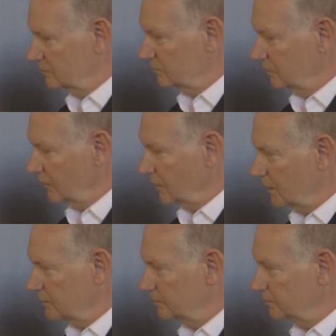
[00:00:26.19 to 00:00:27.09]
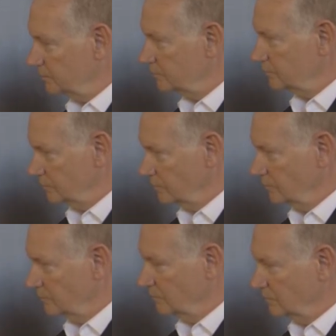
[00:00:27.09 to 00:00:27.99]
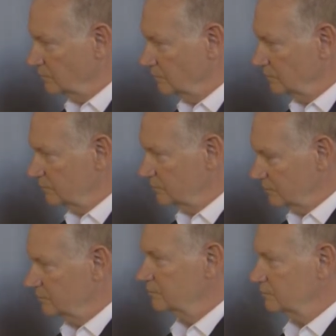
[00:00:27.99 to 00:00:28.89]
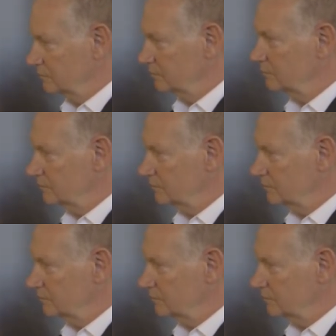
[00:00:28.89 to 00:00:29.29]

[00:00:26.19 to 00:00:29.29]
(not speaking)